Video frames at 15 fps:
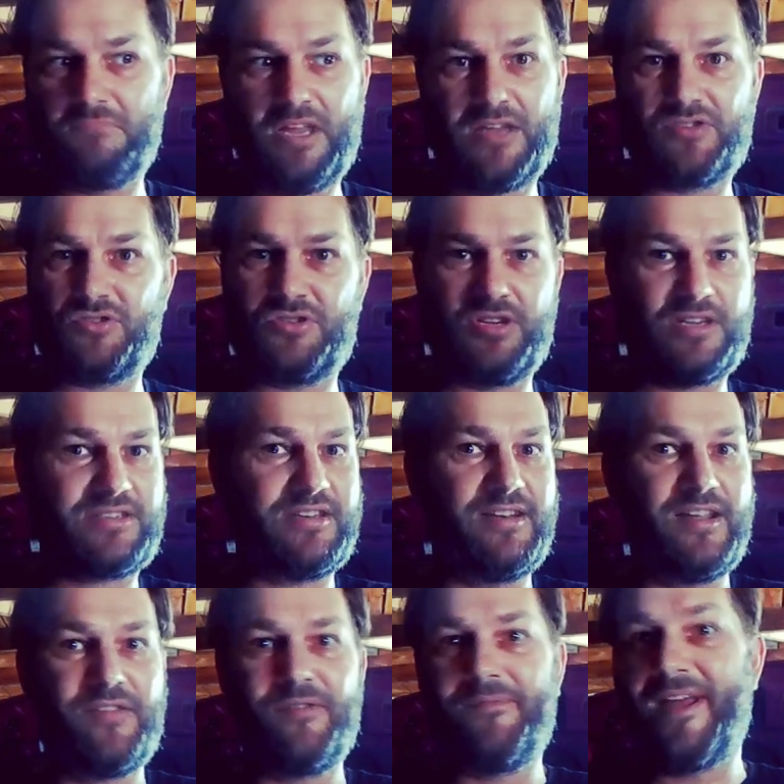it's just
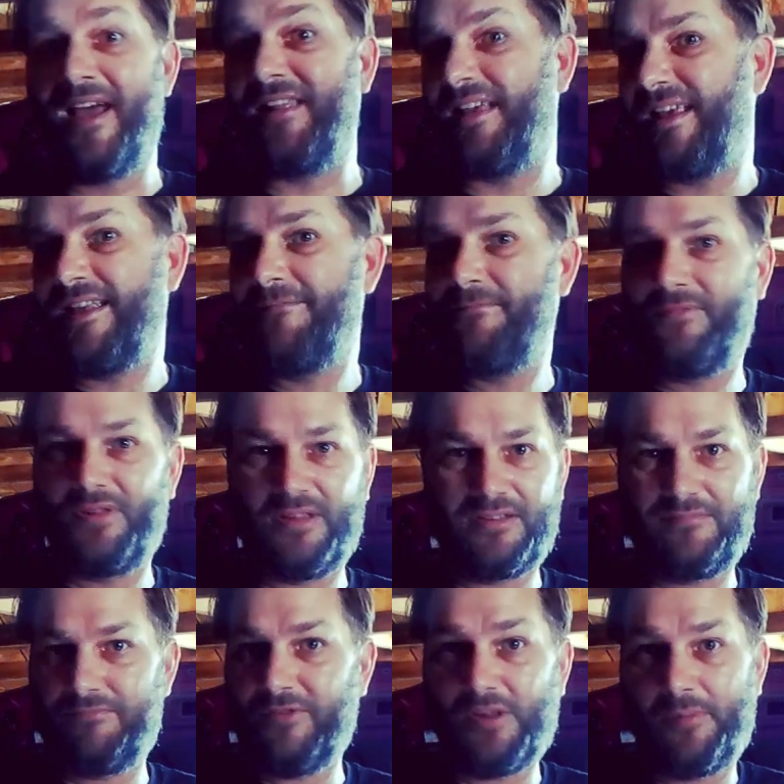another valley full of
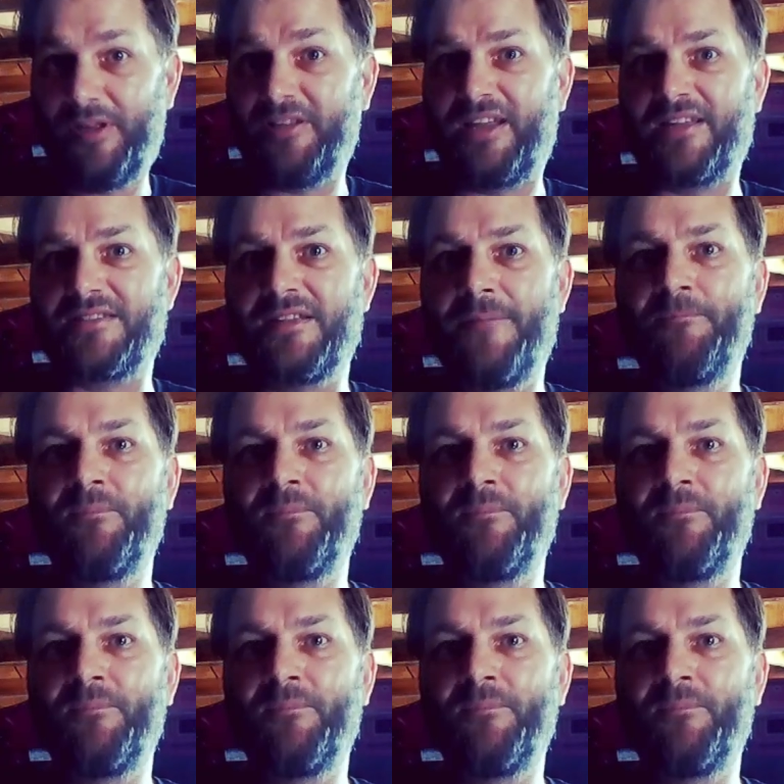full of buildings